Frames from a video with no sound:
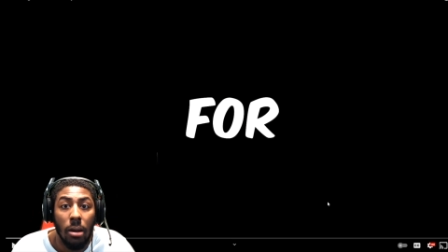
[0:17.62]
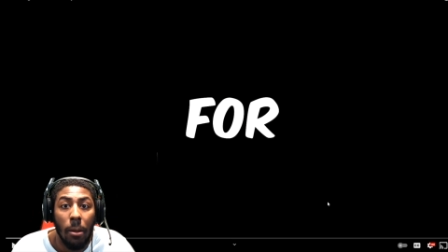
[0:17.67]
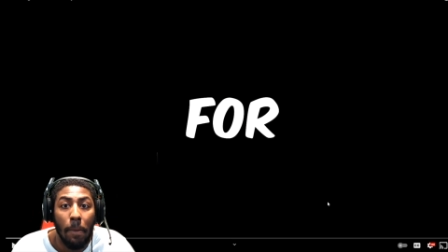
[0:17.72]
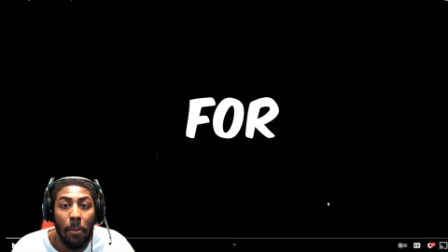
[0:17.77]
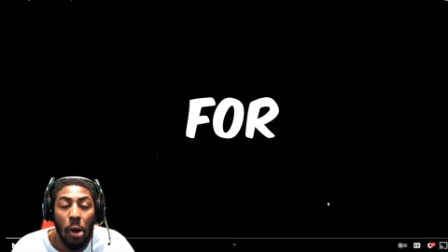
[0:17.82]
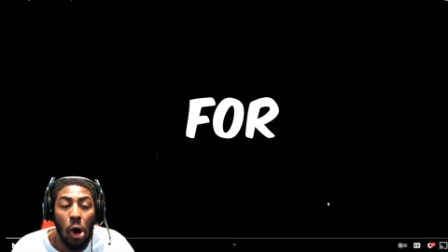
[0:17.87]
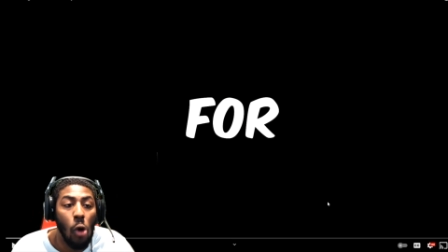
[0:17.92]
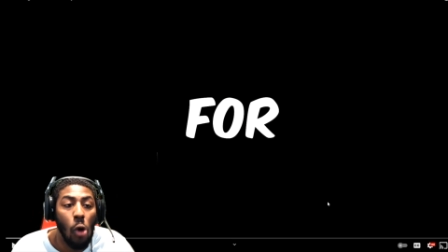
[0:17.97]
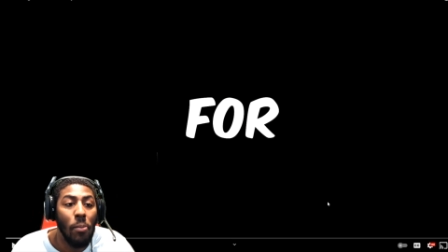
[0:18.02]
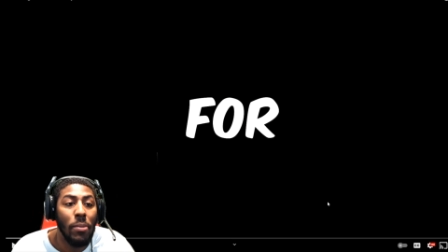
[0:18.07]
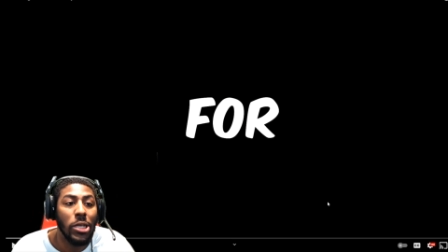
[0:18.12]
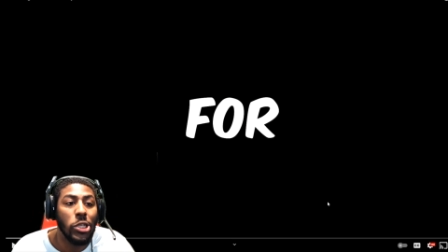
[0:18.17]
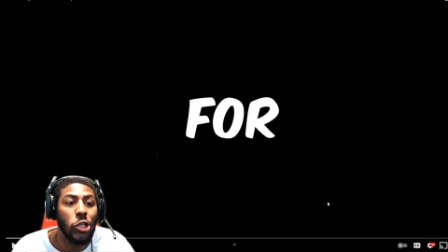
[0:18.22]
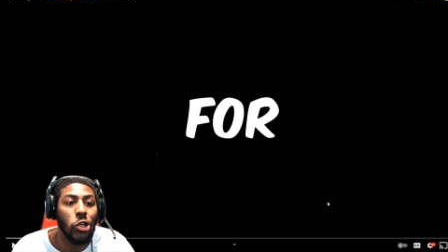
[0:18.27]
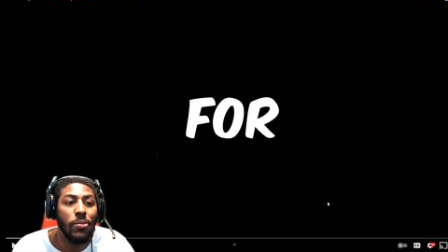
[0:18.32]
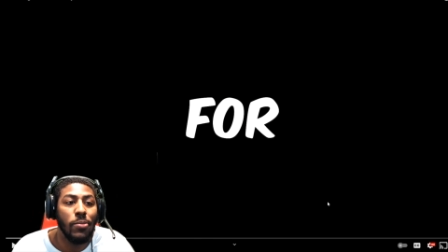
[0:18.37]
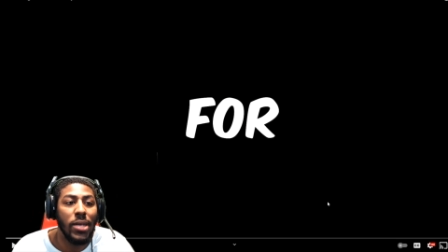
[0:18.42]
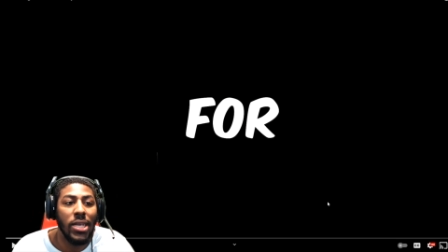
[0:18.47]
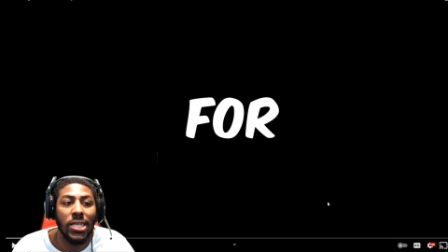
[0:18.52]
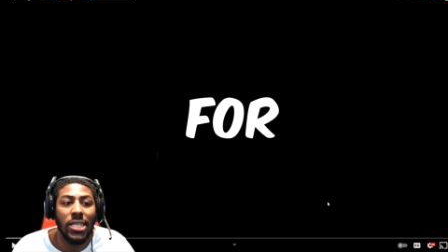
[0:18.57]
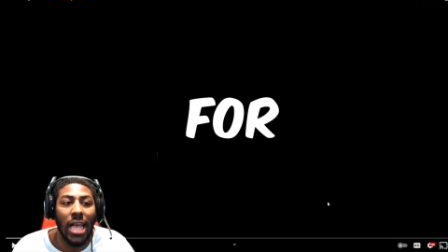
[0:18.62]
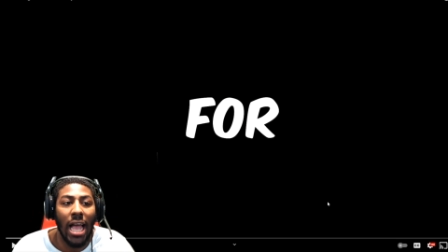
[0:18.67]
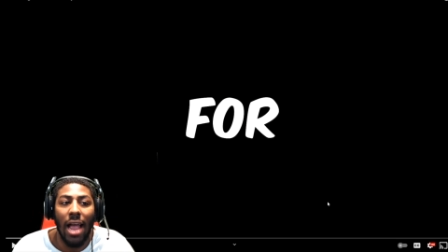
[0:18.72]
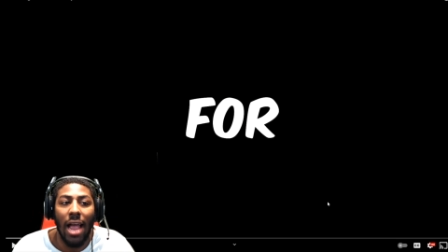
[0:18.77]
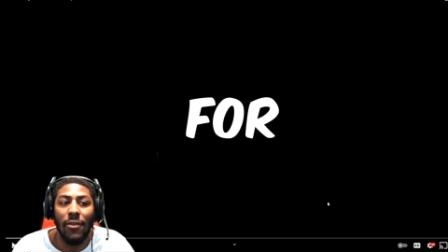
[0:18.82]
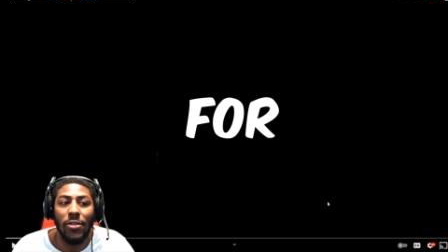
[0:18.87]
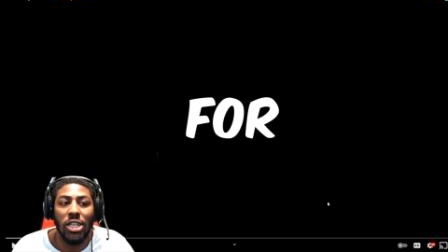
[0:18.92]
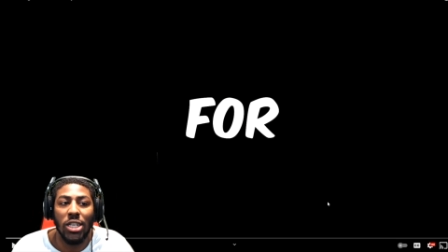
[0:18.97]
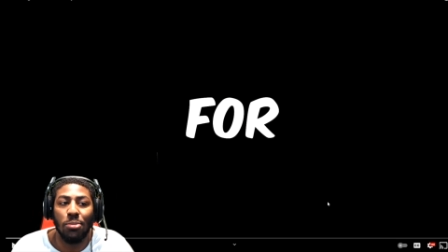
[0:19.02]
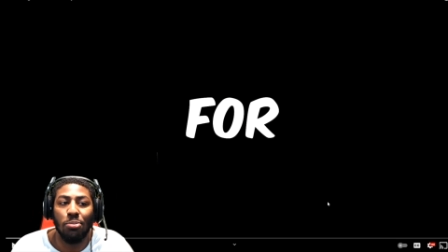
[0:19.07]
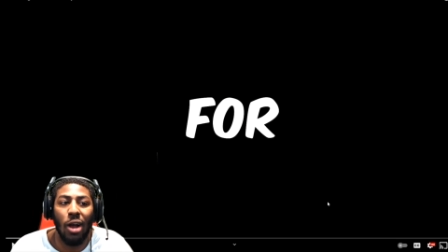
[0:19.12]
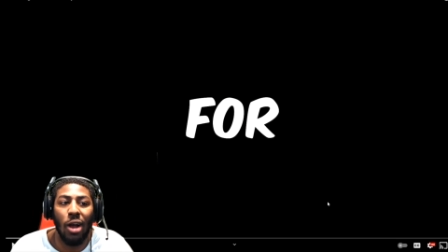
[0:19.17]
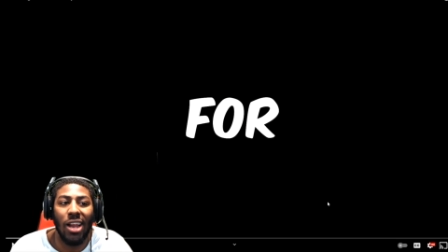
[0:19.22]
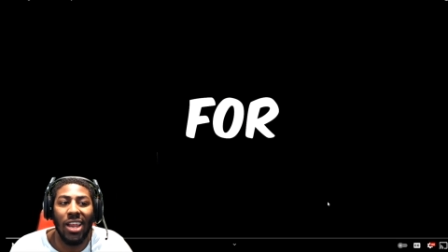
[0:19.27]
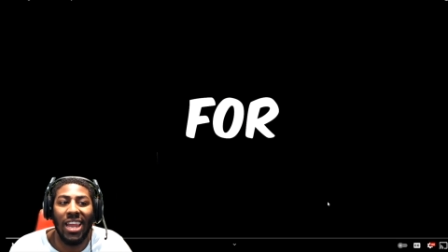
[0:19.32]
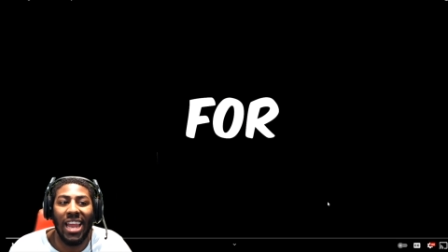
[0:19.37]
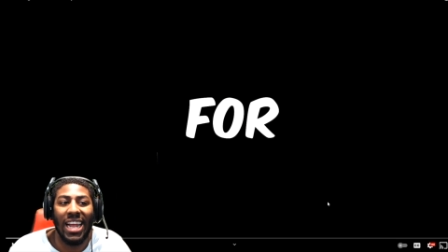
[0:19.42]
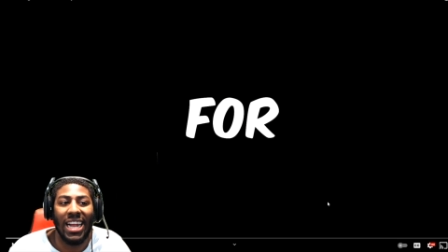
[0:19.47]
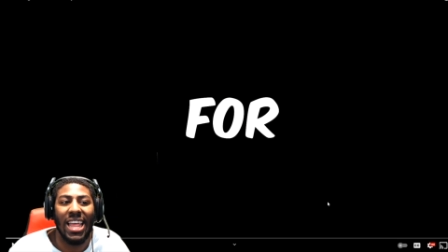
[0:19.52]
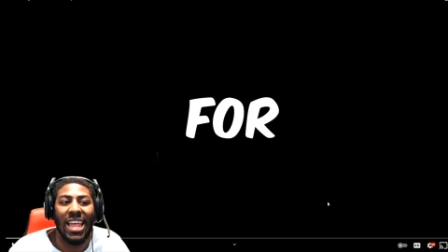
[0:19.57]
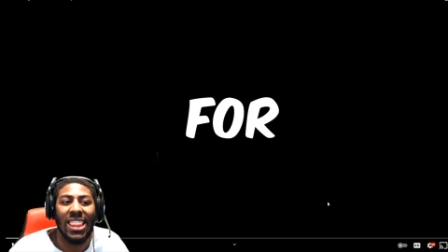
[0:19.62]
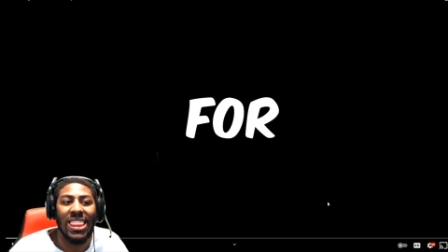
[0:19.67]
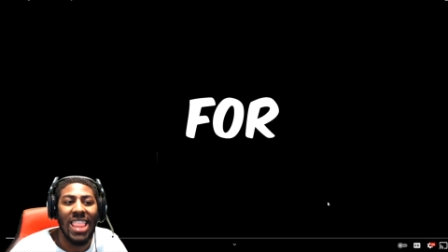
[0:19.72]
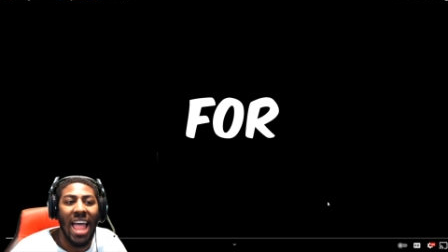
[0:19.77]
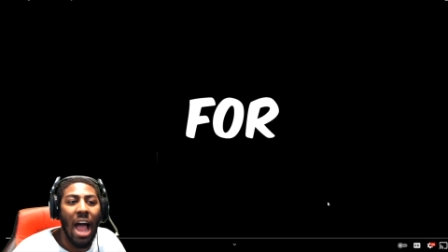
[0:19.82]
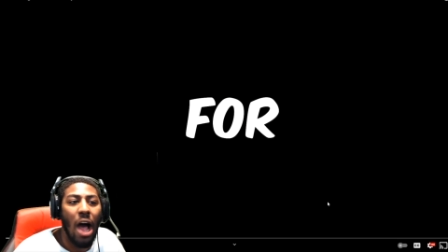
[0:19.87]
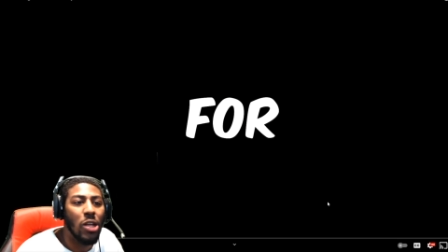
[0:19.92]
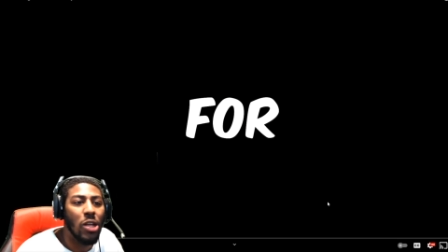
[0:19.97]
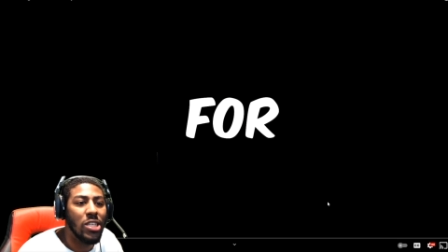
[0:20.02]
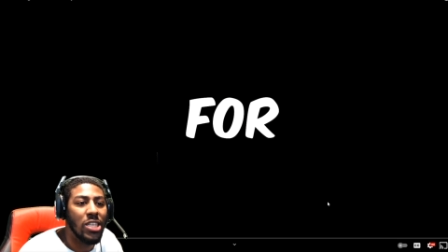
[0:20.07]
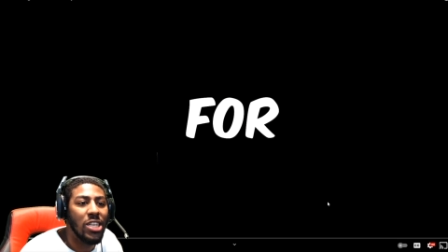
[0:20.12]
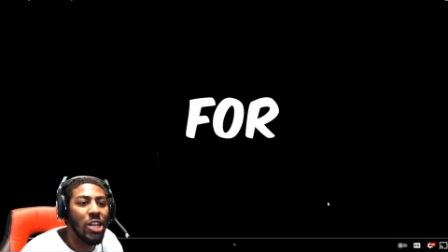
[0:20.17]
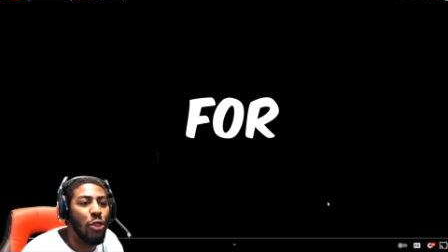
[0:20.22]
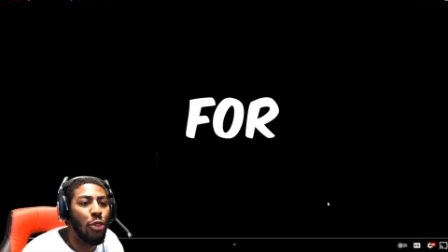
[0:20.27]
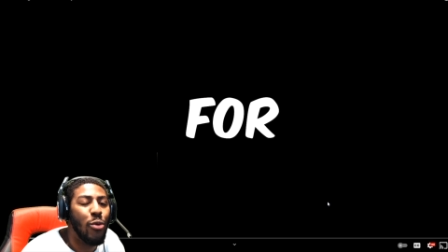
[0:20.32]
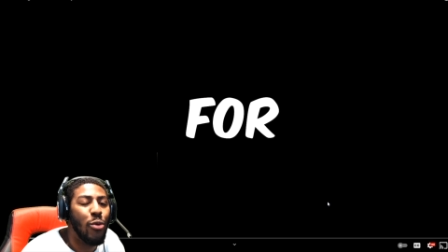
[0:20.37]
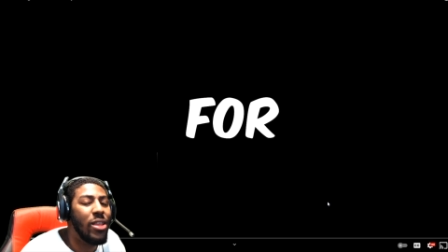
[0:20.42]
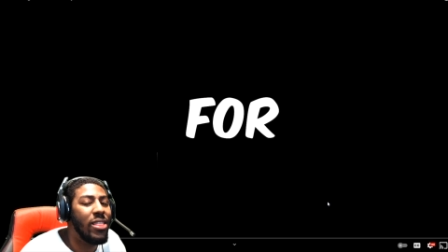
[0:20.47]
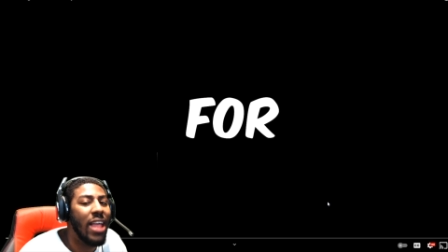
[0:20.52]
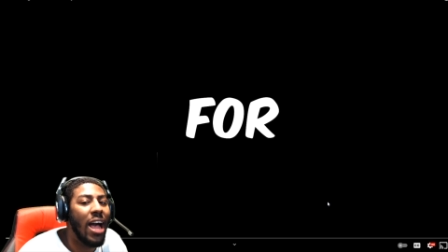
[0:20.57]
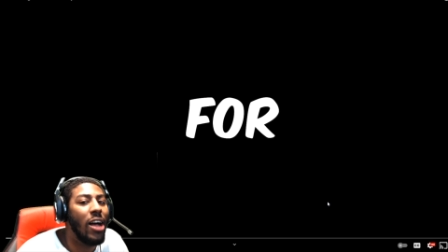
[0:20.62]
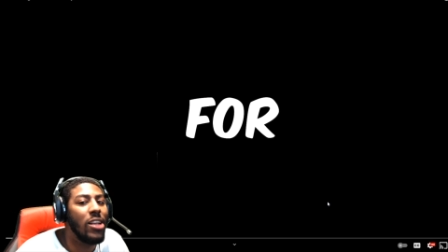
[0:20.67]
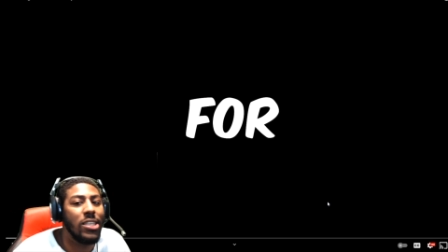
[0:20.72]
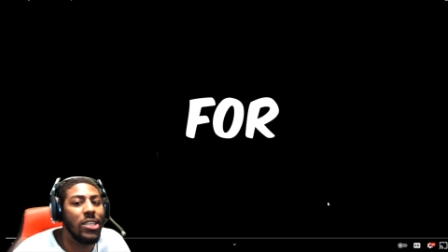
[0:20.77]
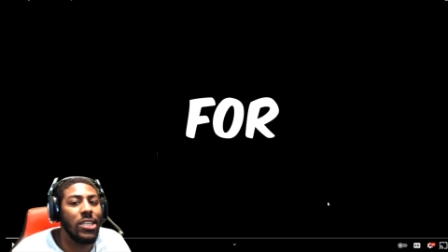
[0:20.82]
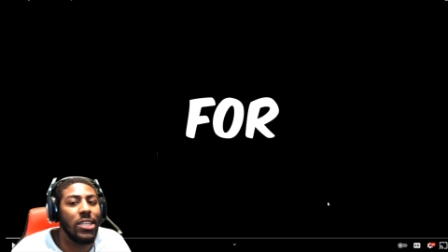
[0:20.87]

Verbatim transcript: Bro, Mr. Beast averages probably like a thousand to three thousand